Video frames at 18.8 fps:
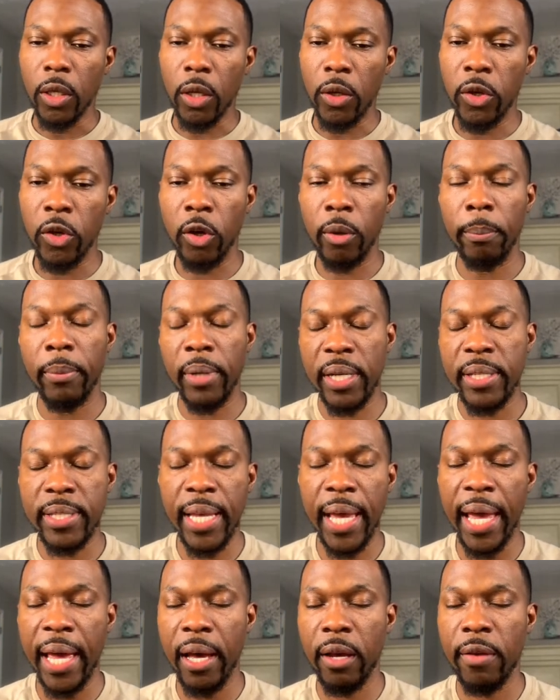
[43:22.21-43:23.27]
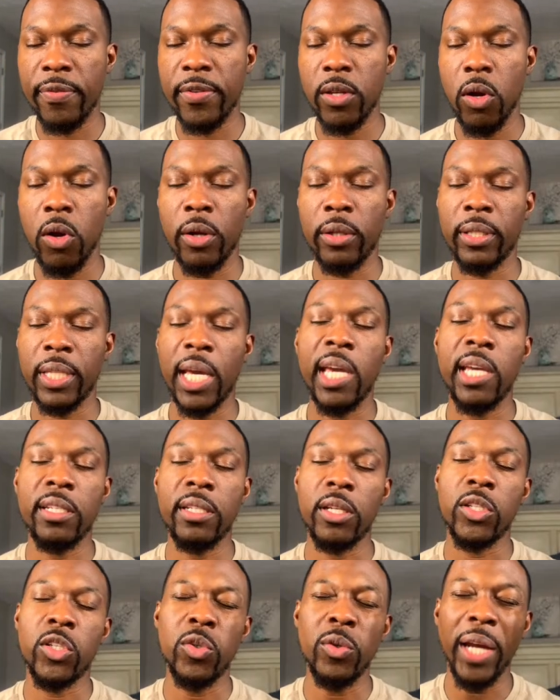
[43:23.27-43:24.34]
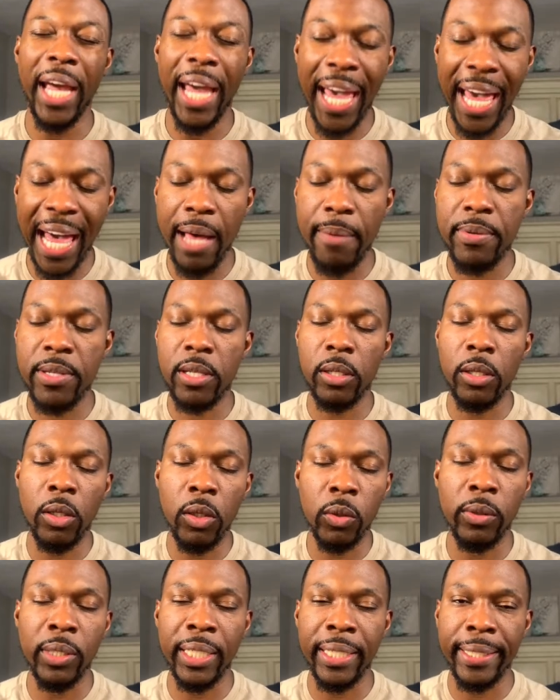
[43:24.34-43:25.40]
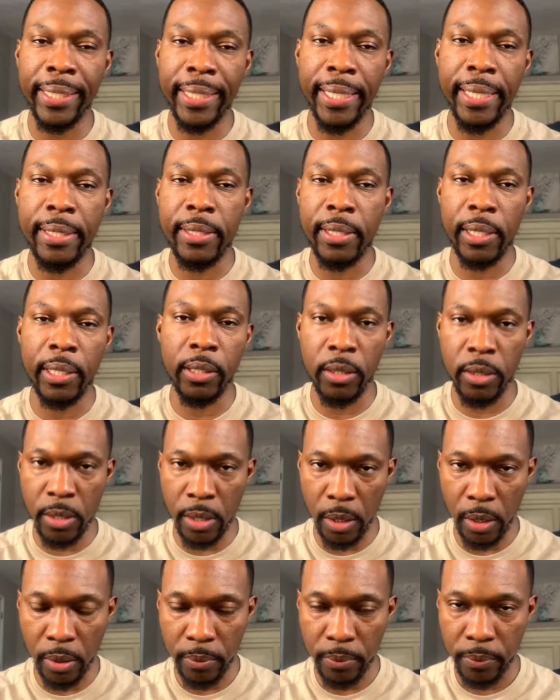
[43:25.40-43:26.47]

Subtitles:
Your must-haves are things that you absolutely need to get the job.